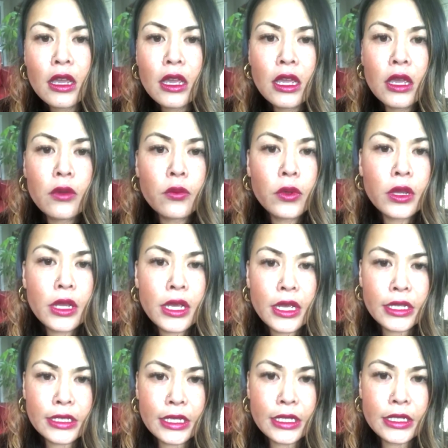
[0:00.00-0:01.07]
it really
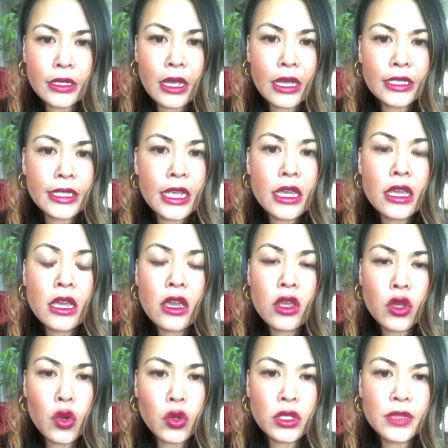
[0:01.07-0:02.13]
is. It's asking
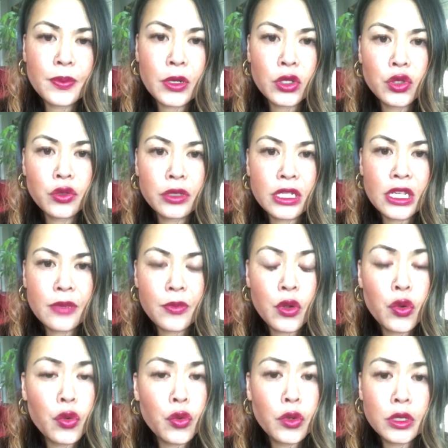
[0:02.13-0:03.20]
your spiritual team,
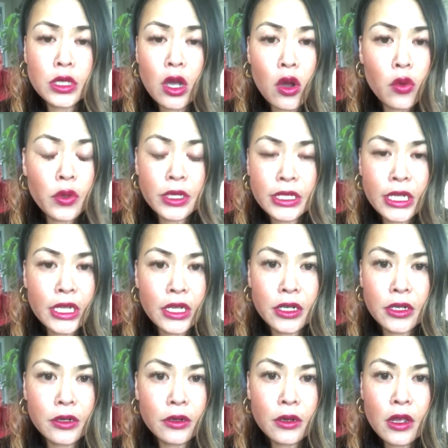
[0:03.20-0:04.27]
who is always
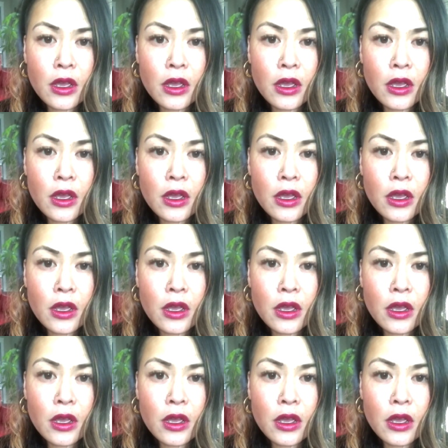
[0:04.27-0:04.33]
here,